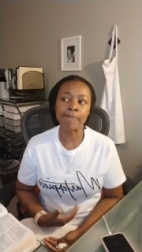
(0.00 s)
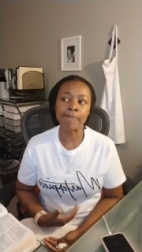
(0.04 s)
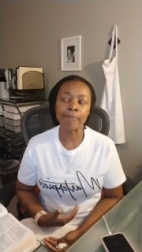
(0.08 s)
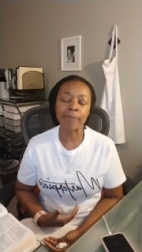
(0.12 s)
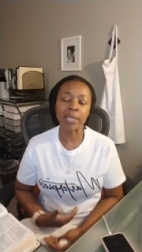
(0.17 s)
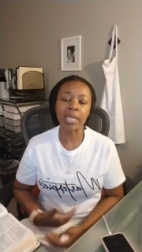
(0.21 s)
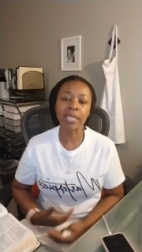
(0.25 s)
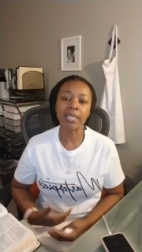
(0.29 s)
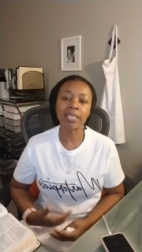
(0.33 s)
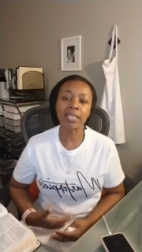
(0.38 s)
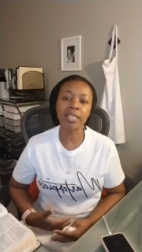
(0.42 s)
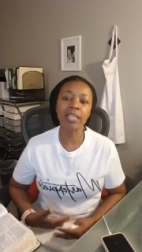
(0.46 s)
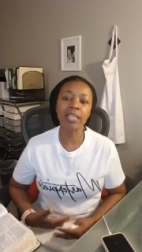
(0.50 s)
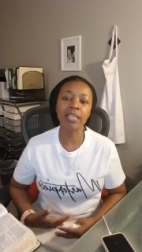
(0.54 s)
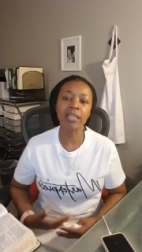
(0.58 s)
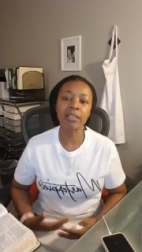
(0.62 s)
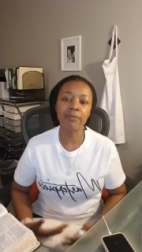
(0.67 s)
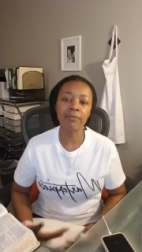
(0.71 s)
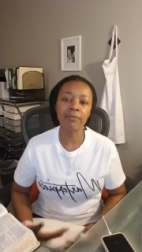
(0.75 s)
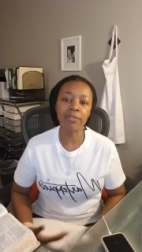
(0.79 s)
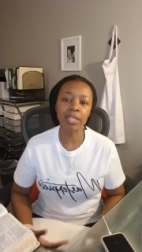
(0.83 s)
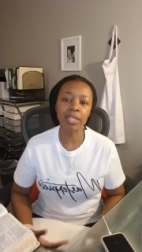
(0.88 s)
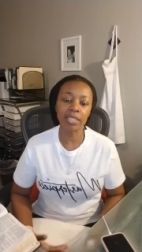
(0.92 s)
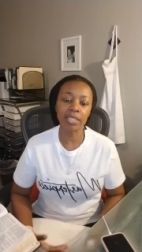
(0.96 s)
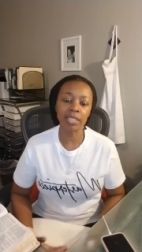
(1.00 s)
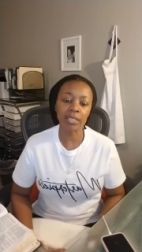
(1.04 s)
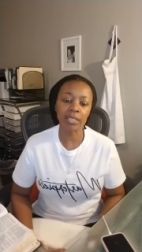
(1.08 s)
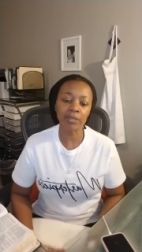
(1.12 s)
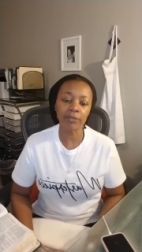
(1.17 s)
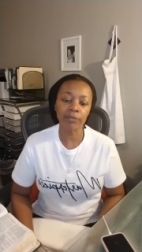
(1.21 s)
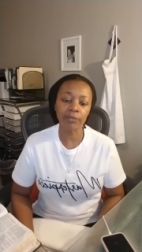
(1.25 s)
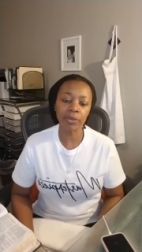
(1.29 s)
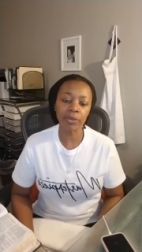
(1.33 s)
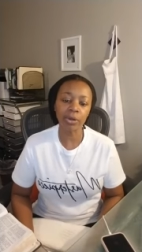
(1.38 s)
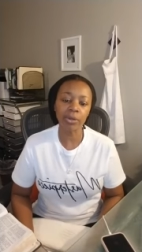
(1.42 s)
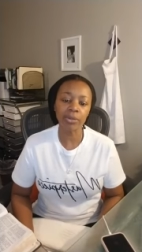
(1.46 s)
give these
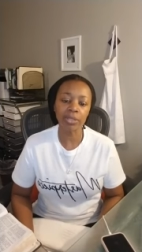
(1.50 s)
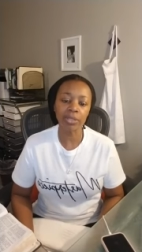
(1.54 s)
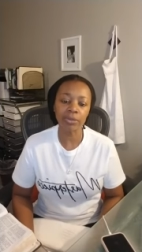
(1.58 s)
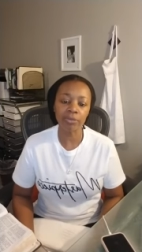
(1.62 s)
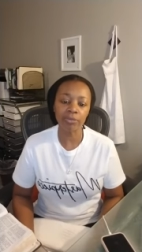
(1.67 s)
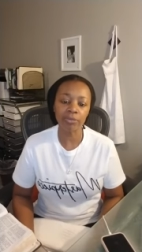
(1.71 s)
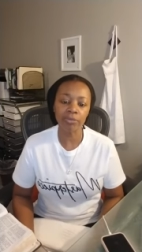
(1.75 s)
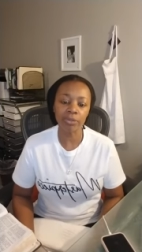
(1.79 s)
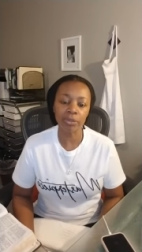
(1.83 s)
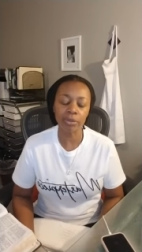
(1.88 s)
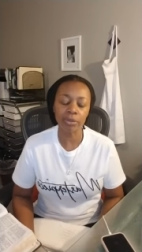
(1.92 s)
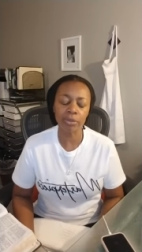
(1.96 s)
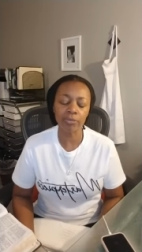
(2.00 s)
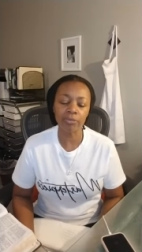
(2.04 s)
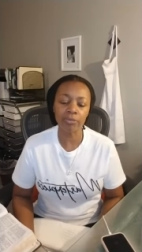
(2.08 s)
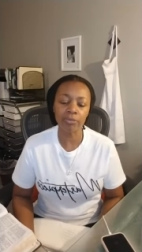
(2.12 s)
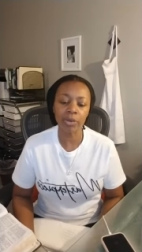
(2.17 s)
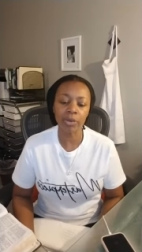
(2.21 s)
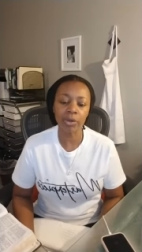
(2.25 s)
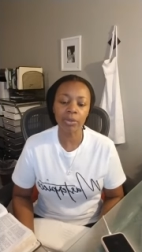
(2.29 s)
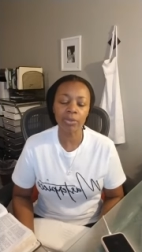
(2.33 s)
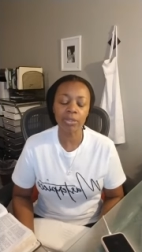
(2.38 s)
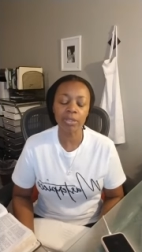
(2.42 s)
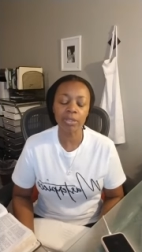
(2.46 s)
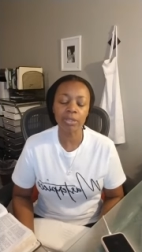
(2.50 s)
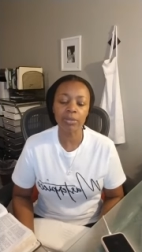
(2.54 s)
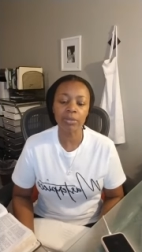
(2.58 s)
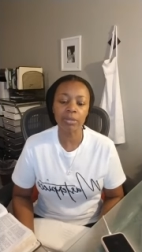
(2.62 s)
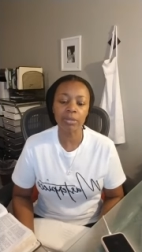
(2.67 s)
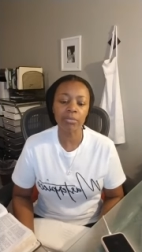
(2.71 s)
first